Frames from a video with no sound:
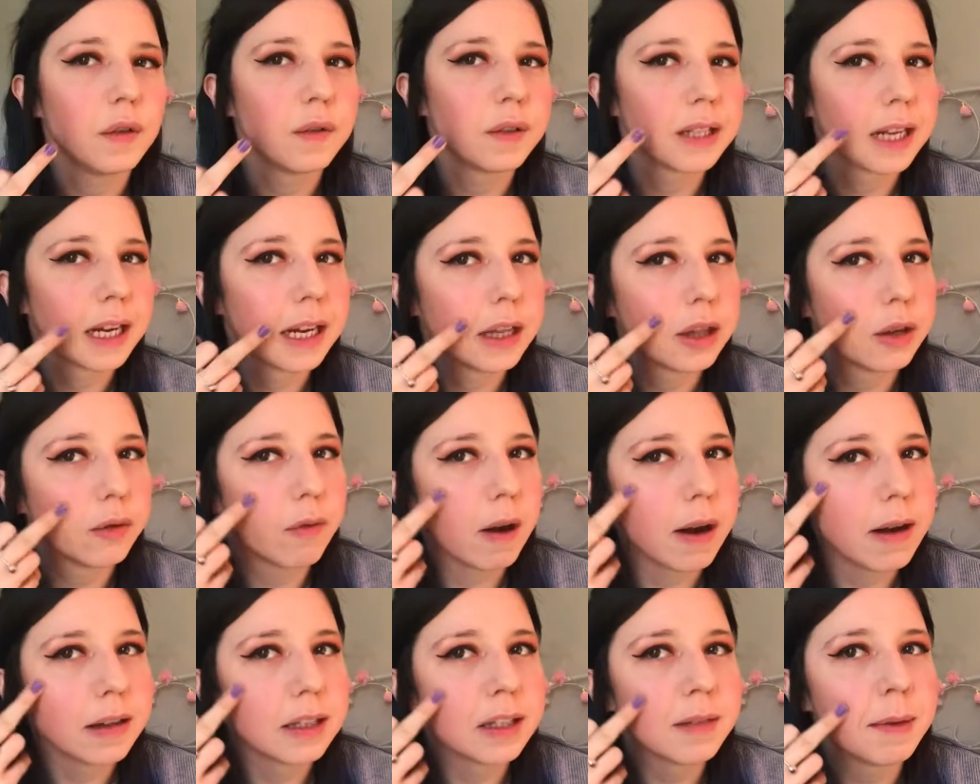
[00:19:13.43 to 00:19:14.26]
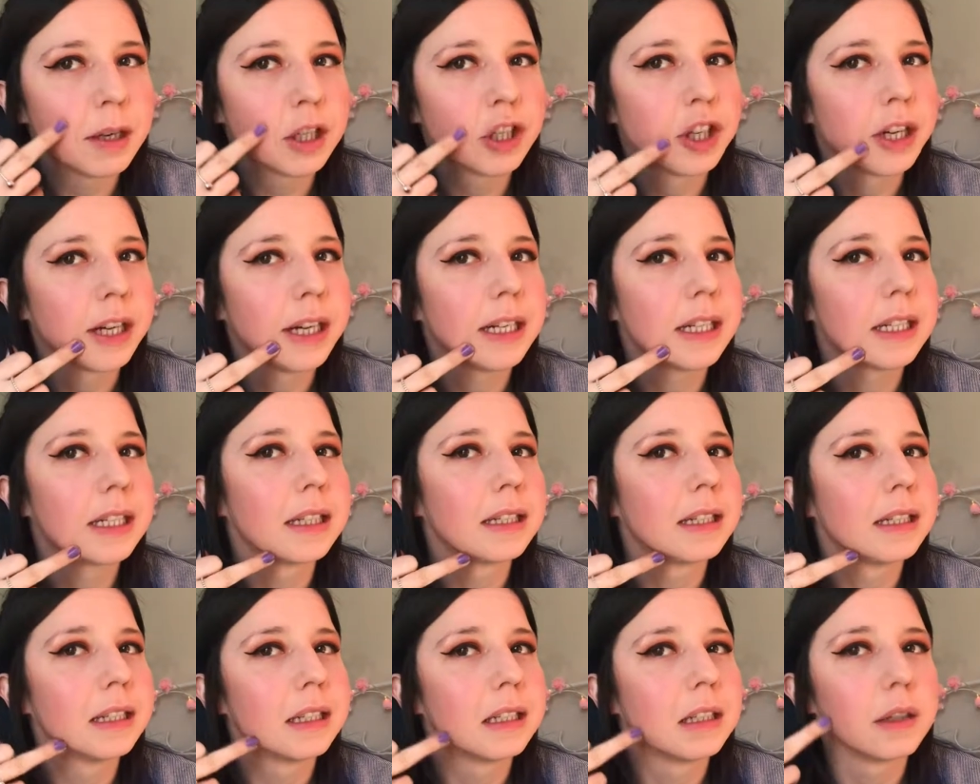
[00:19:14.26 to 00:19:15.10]
Obviously, the redness of my cheeks
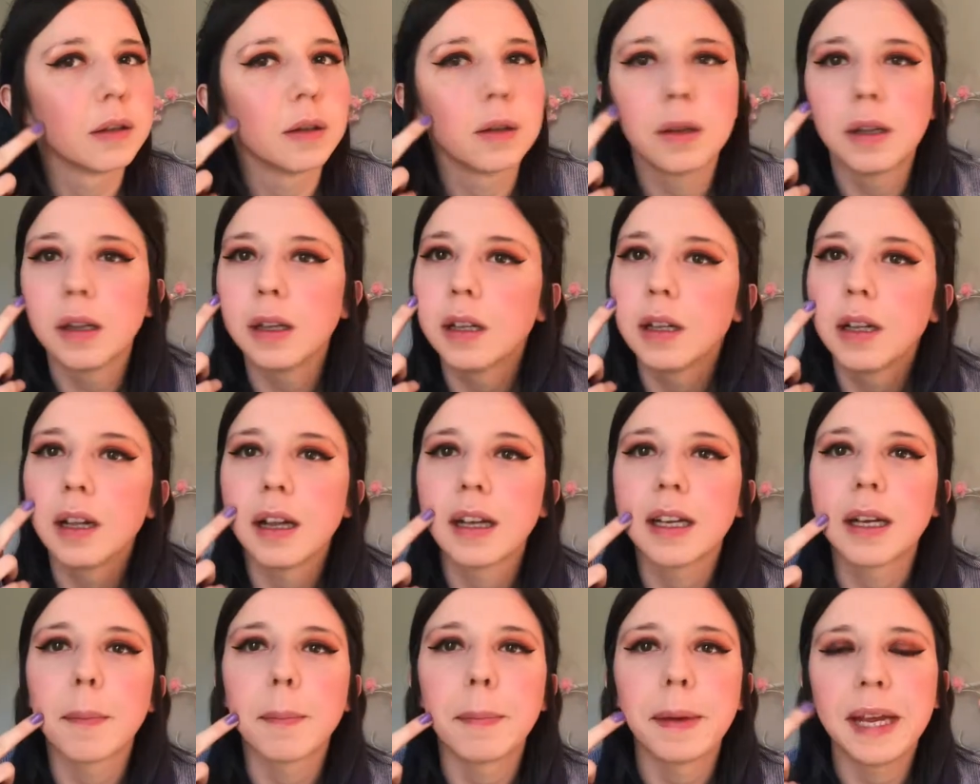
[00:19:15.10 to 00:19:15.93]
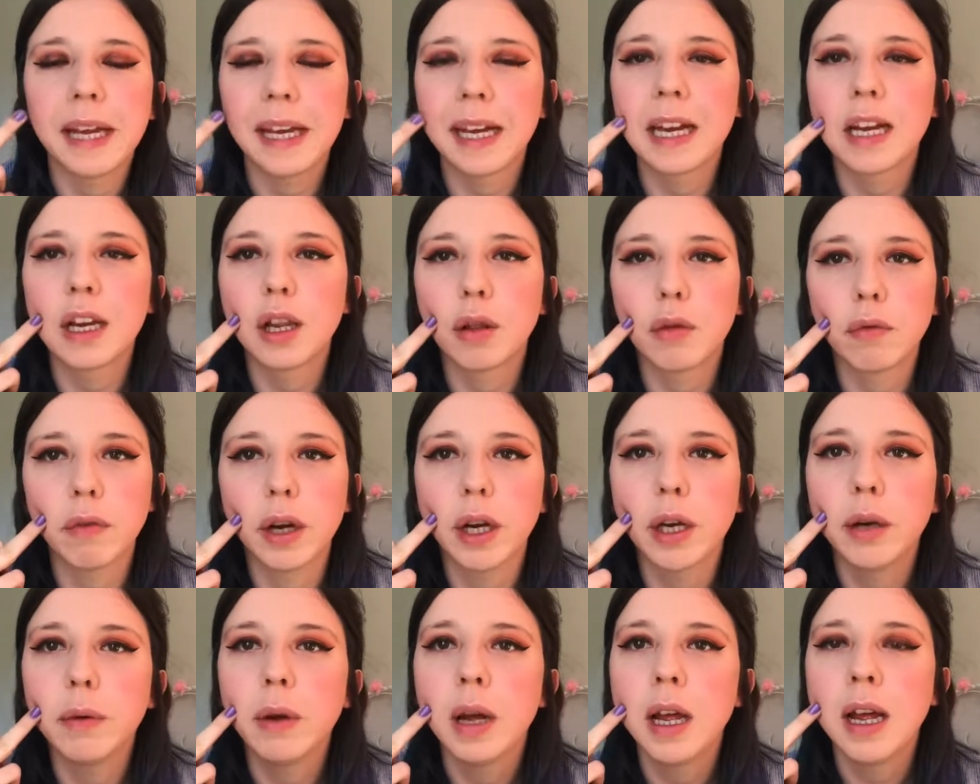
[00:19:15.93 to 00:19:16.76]
is still like peeking
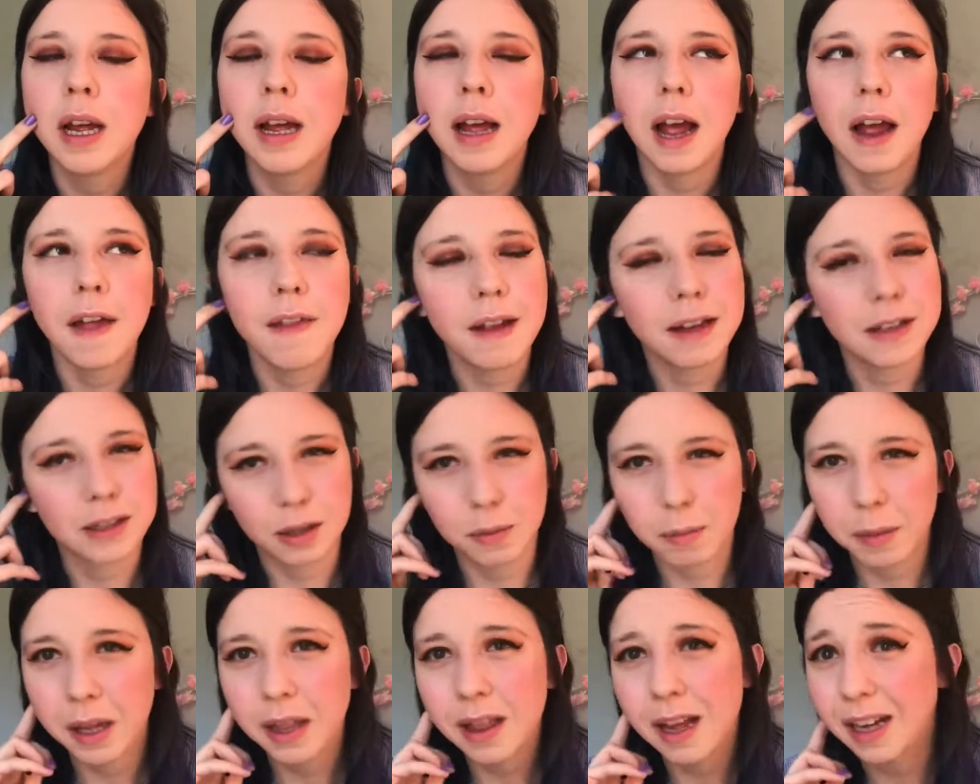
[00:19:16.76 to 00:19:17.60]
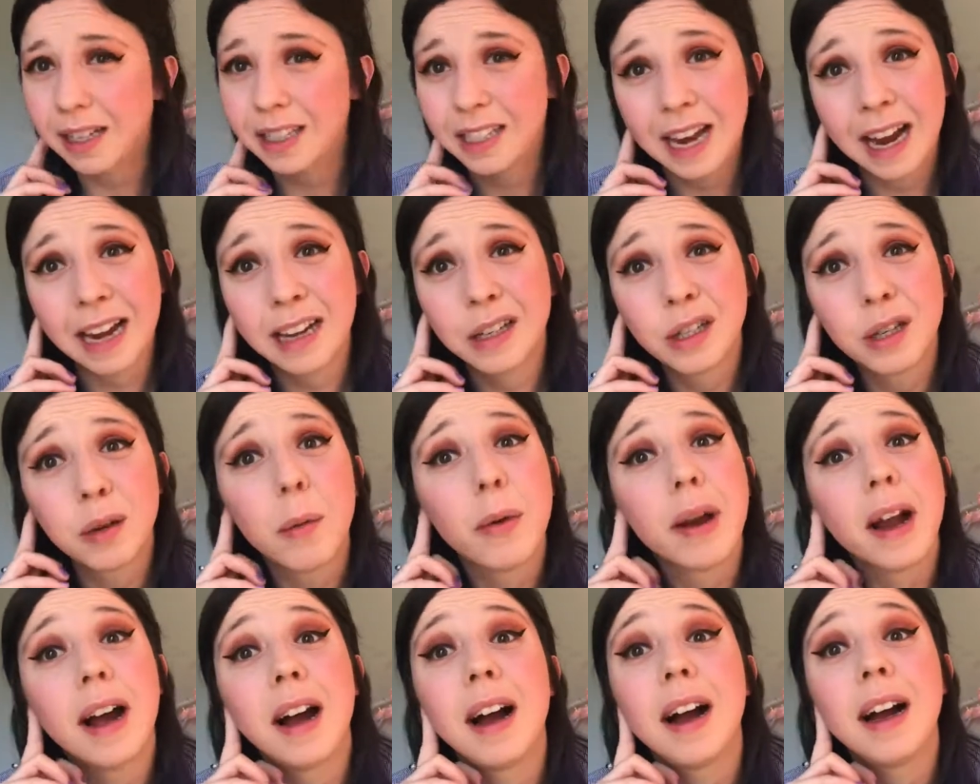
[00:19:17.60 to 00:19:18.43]
through, and that's something that I tend to
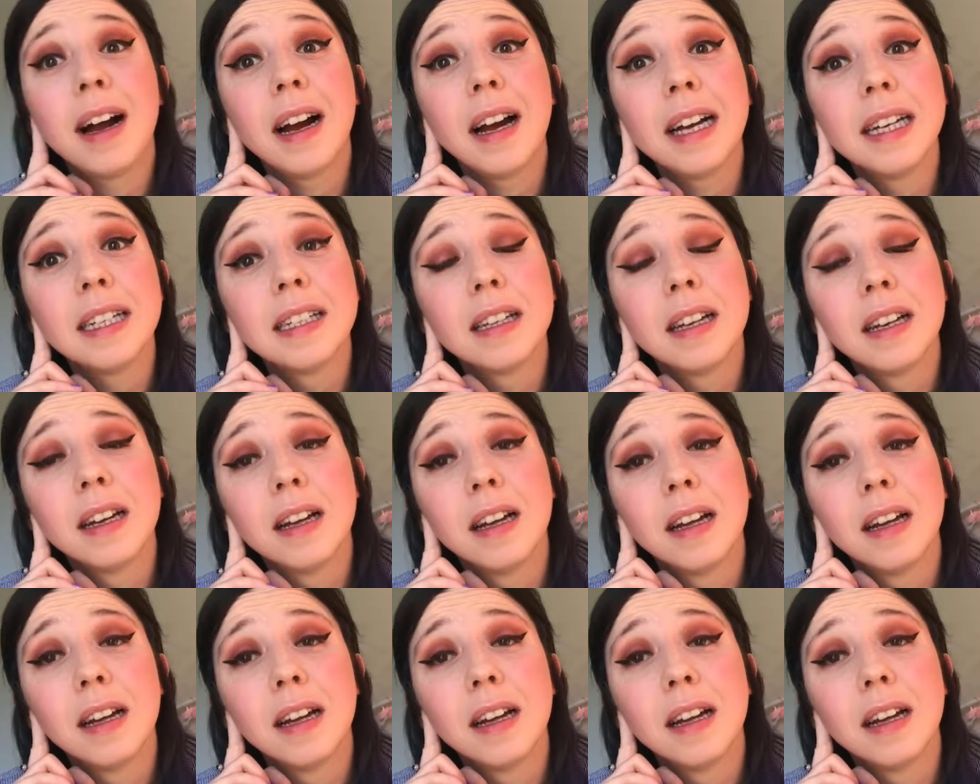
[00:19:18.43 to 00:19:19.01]
want to hide,